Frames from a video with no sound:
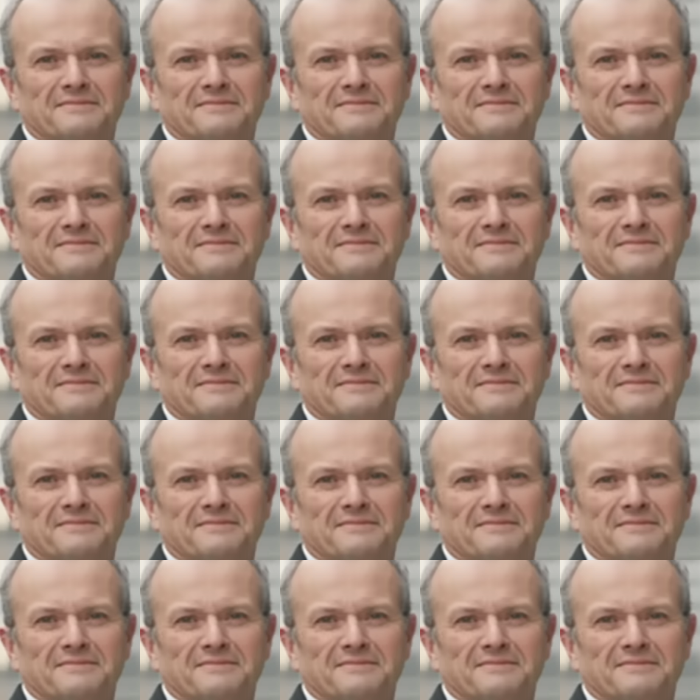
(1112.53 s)

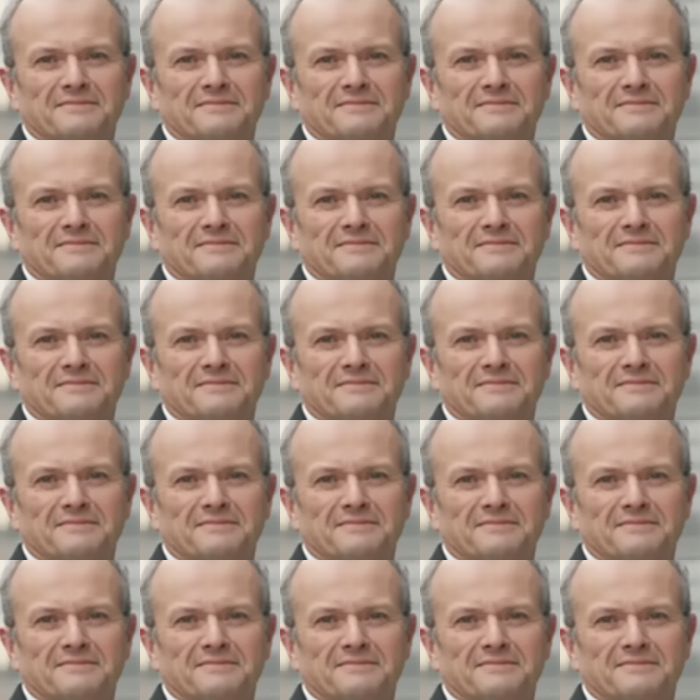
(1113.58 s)

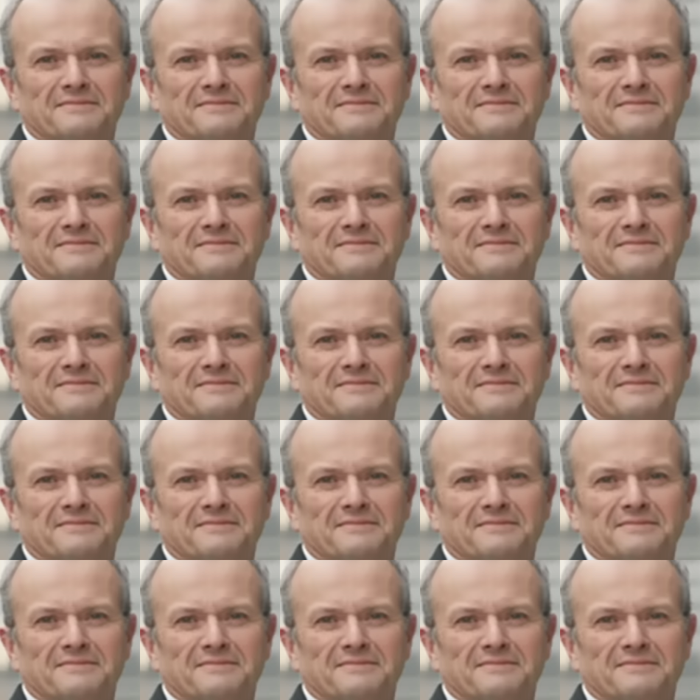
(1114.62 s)
[no speech]